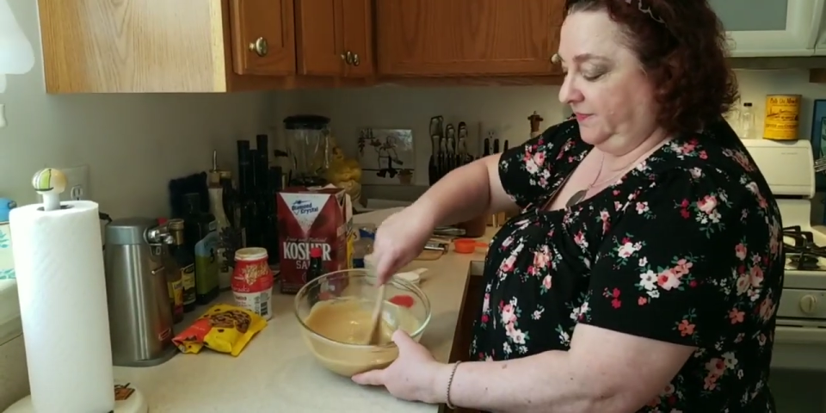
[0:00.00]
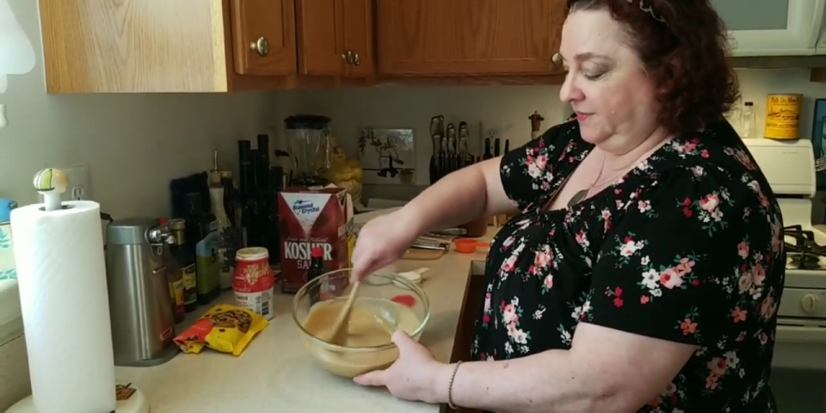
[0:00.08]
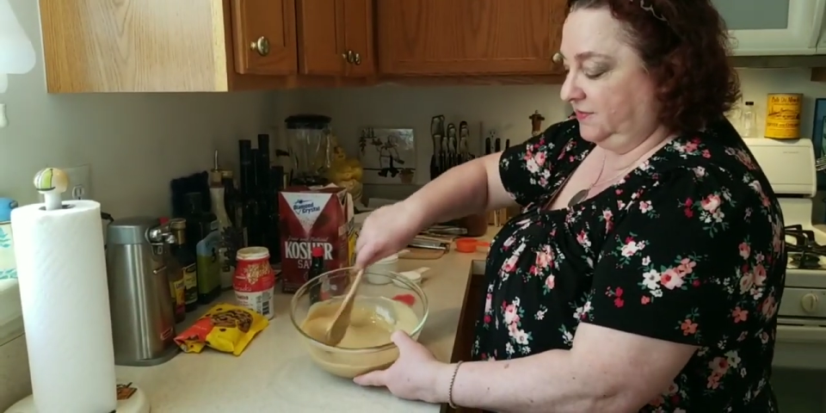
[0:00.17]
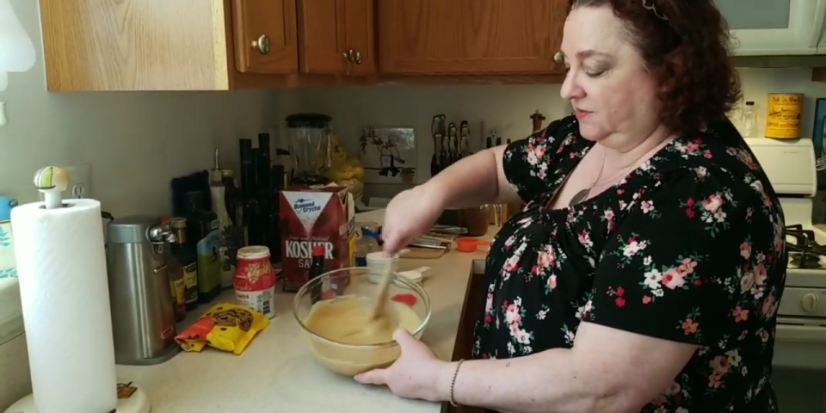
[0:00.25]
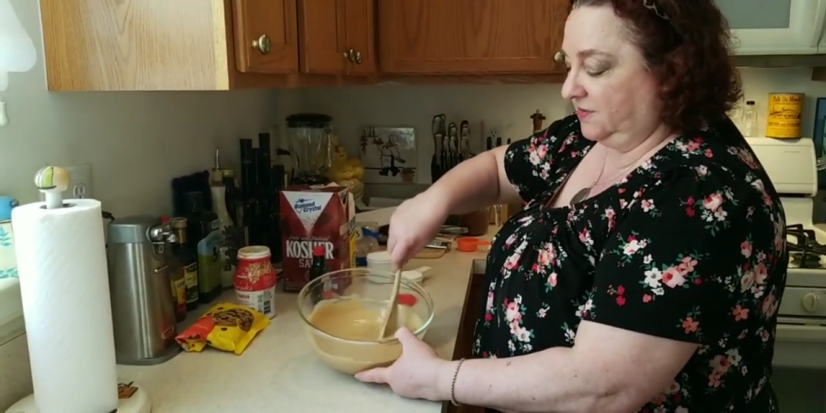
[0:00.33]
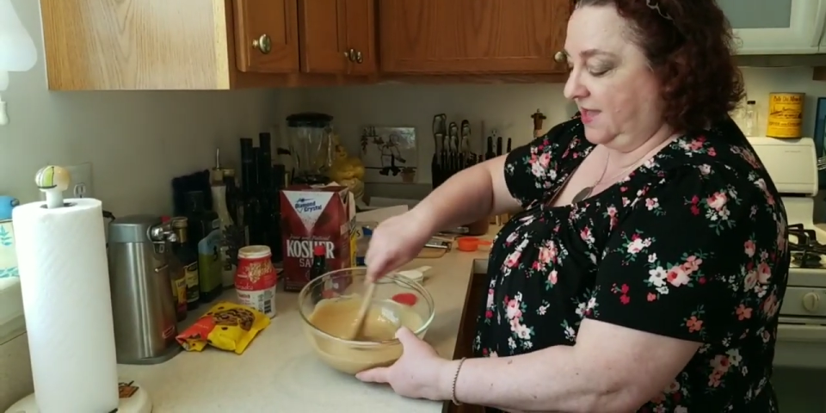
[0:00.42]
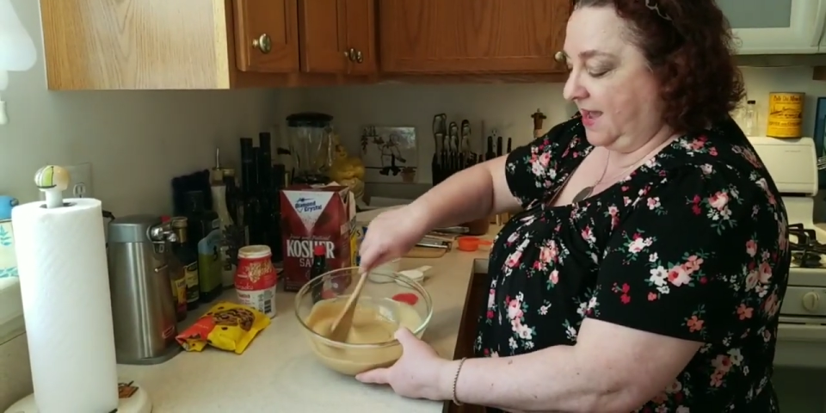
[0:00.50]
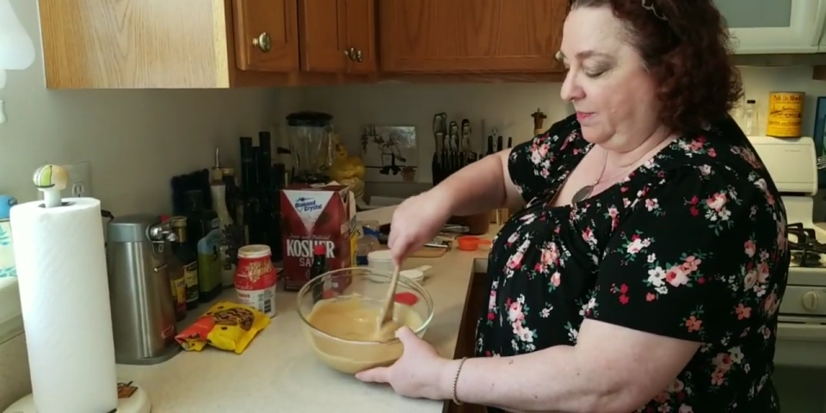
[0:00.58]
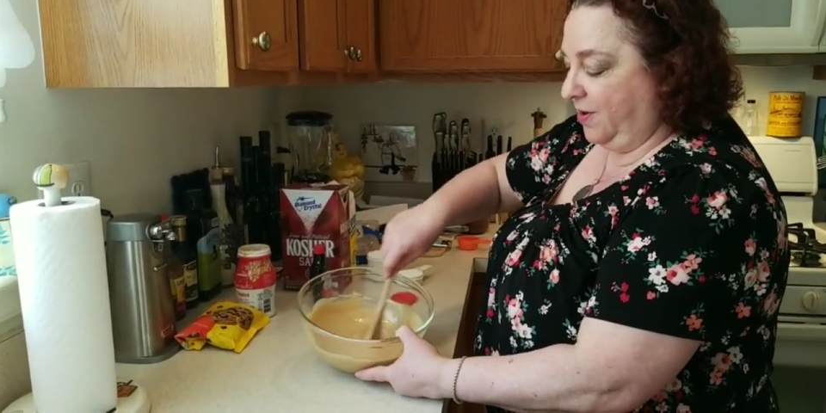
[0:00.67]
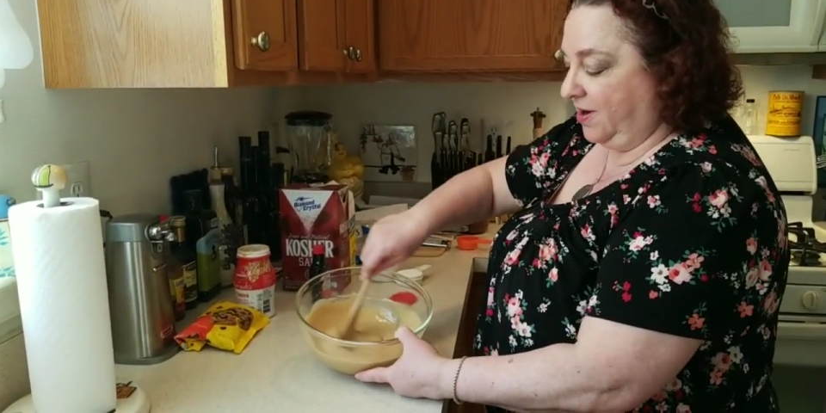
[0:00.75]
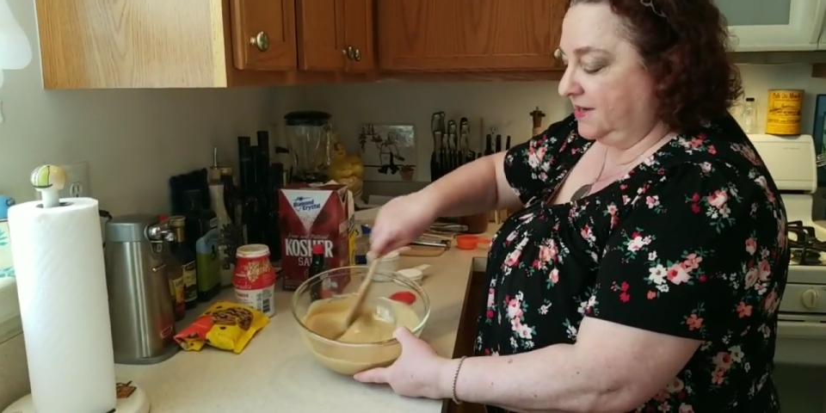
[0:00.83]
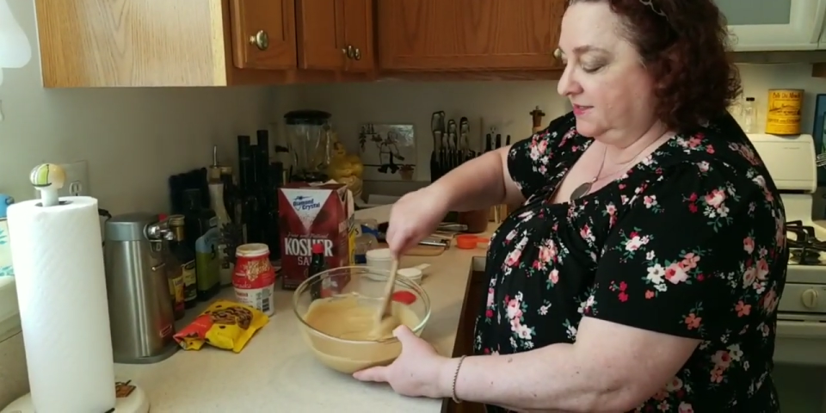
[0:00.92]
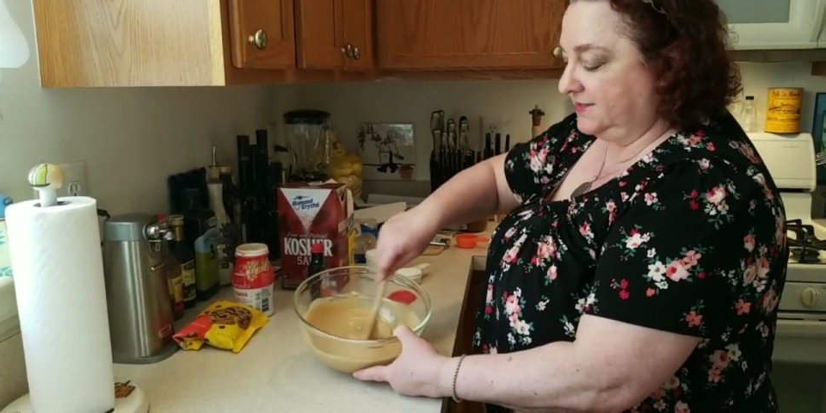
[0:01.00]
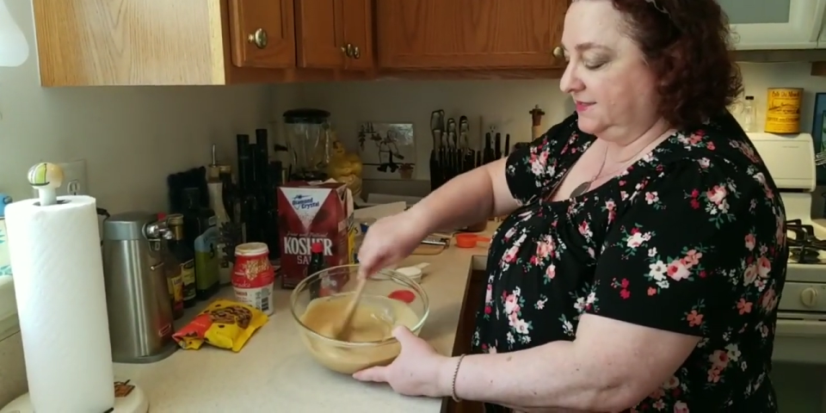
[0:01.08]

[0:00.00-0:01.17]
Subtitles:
So that part is